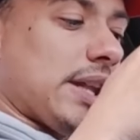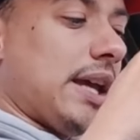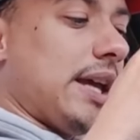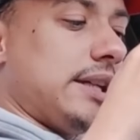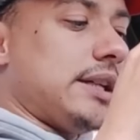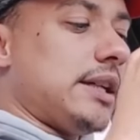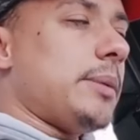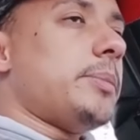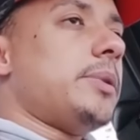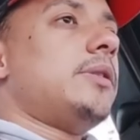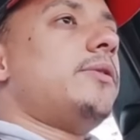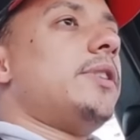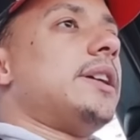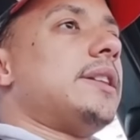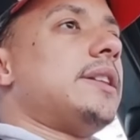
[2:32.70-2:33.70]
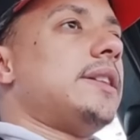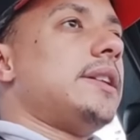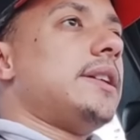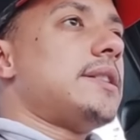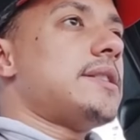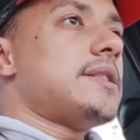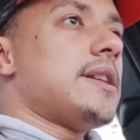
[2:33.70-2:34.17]
and a couple of other
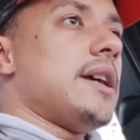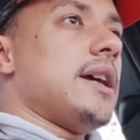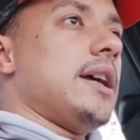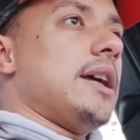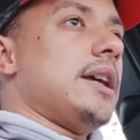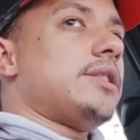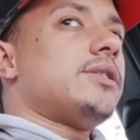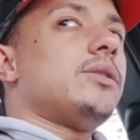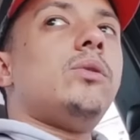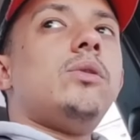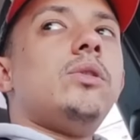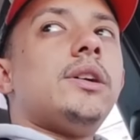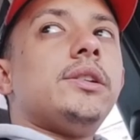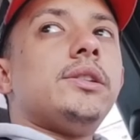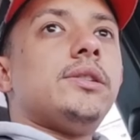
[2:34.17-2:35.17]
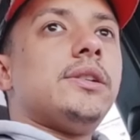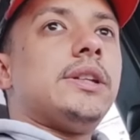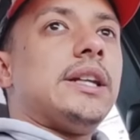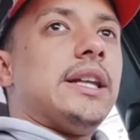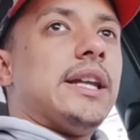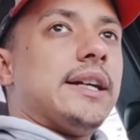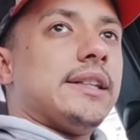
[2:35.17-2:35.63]
things, it's all going to
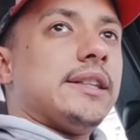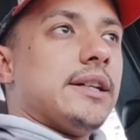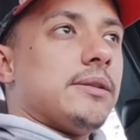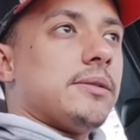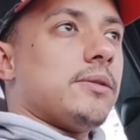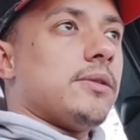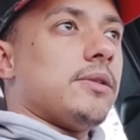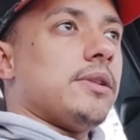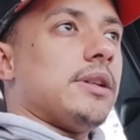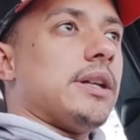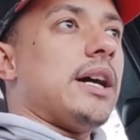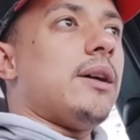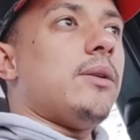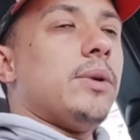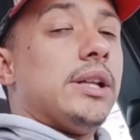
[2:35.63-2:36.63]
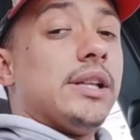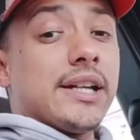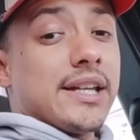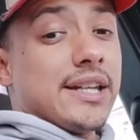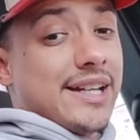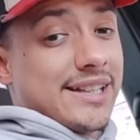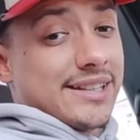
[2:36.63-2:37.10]
rely down on how well I
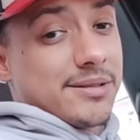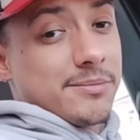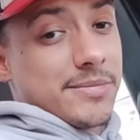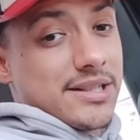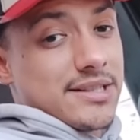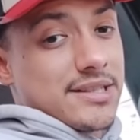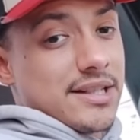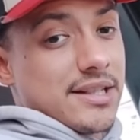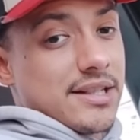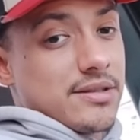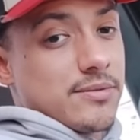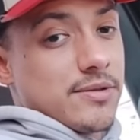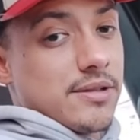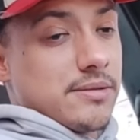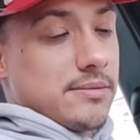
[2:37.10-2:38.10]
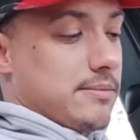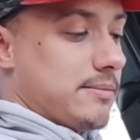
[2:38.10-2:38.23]
can atomize the air as well.